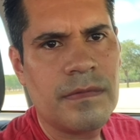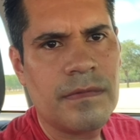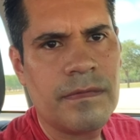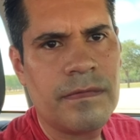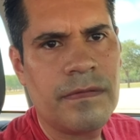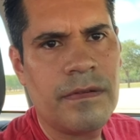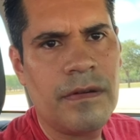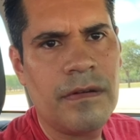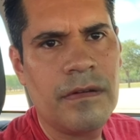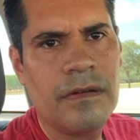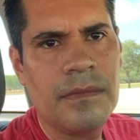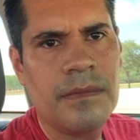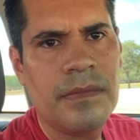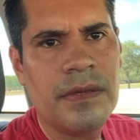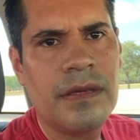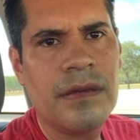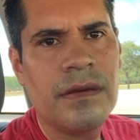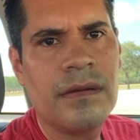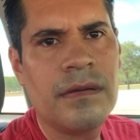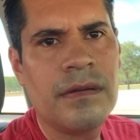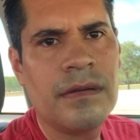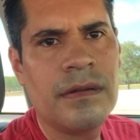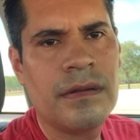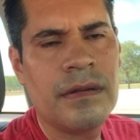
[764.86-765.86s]
follow me
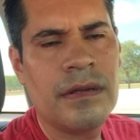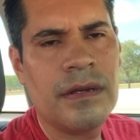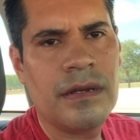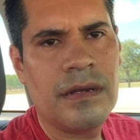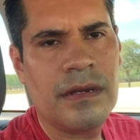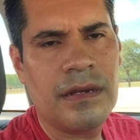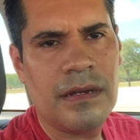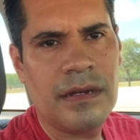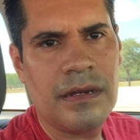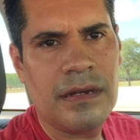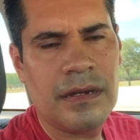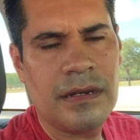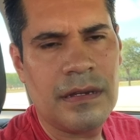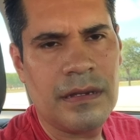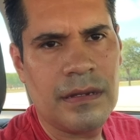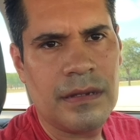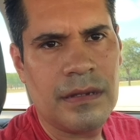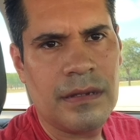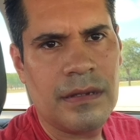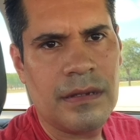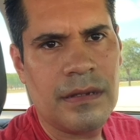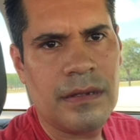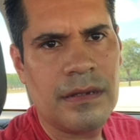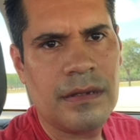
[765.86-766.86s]
on uh,
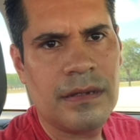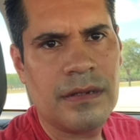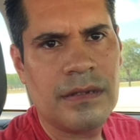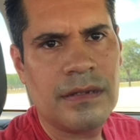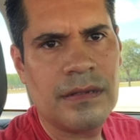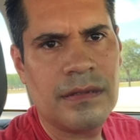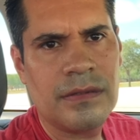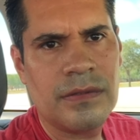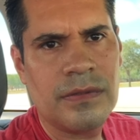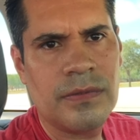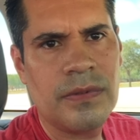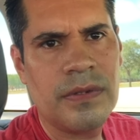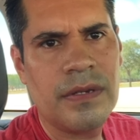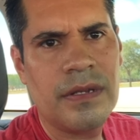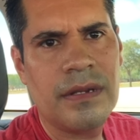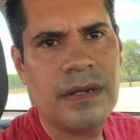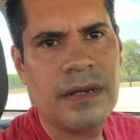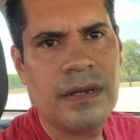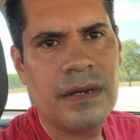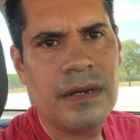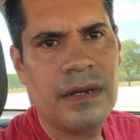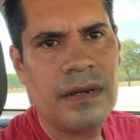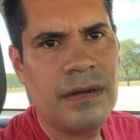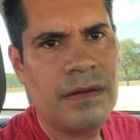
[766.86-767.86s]

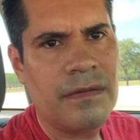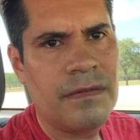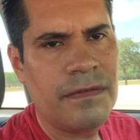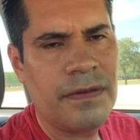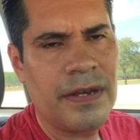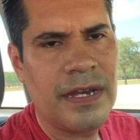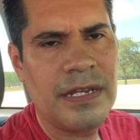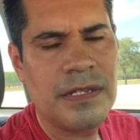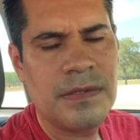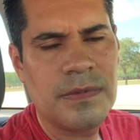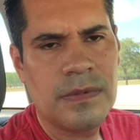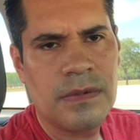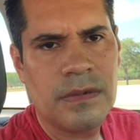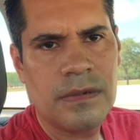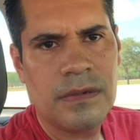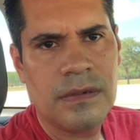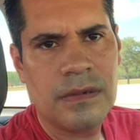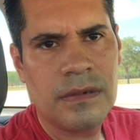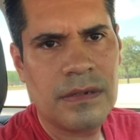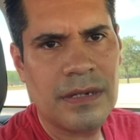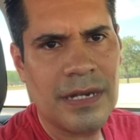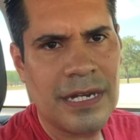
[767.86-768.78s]
Twitter, Facebook,